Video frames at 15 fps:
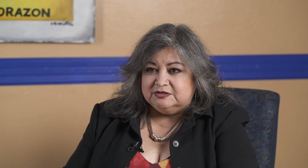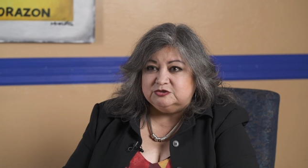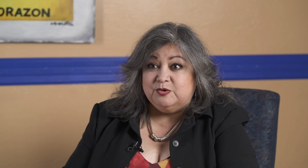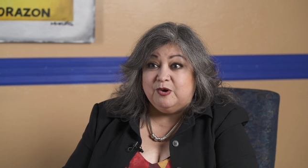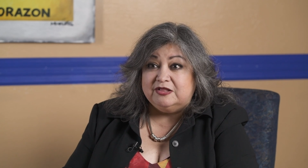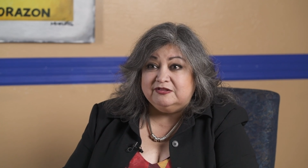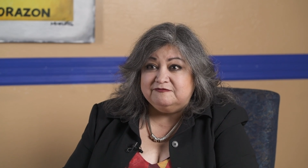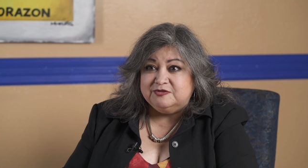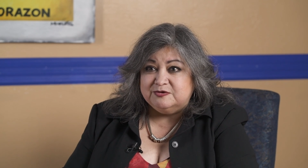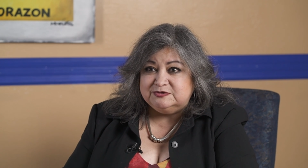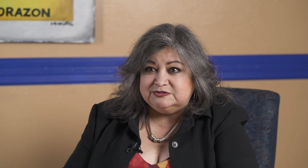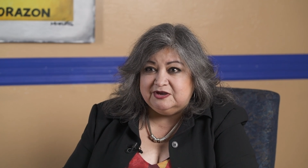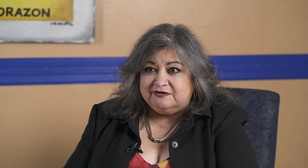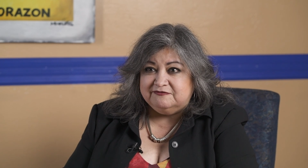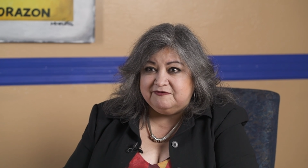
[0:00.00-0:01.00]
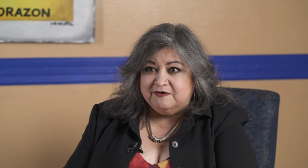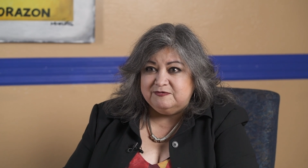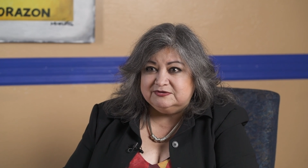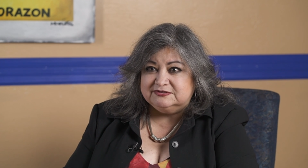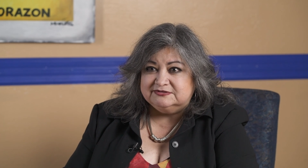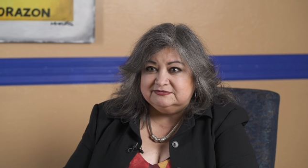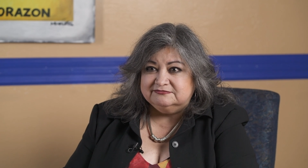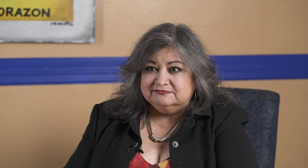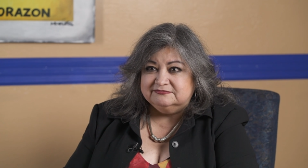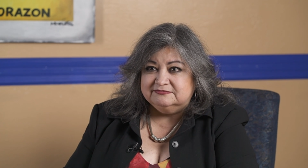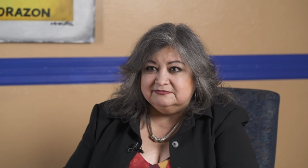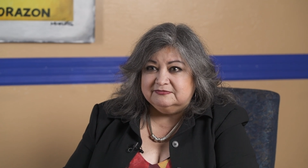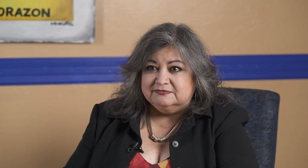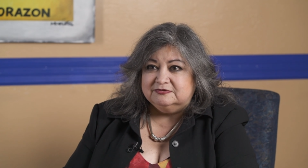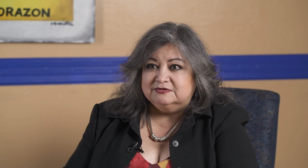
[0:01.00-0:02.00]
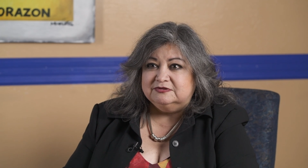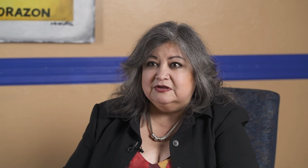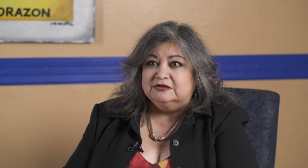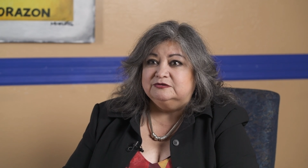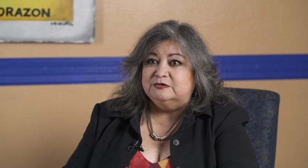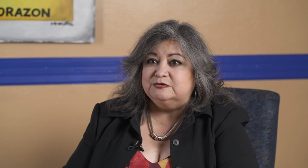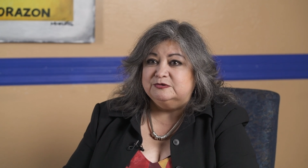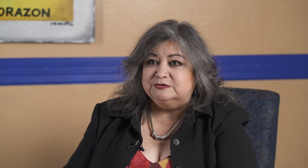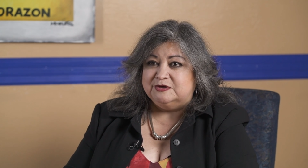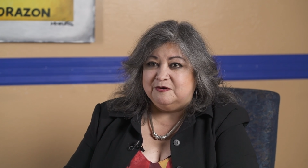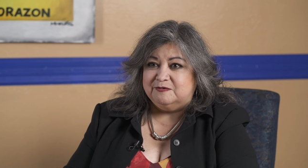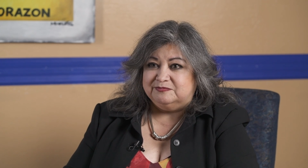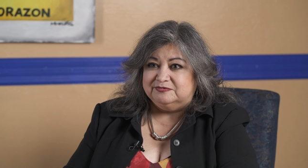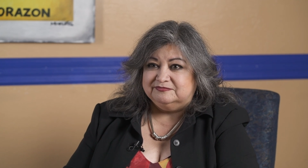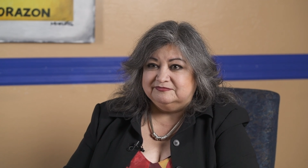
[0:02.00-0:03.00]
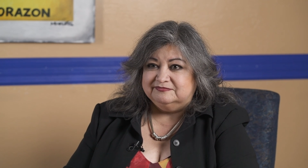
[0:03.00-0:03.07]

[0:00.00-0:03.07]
To all of those young folks, don't lose hope.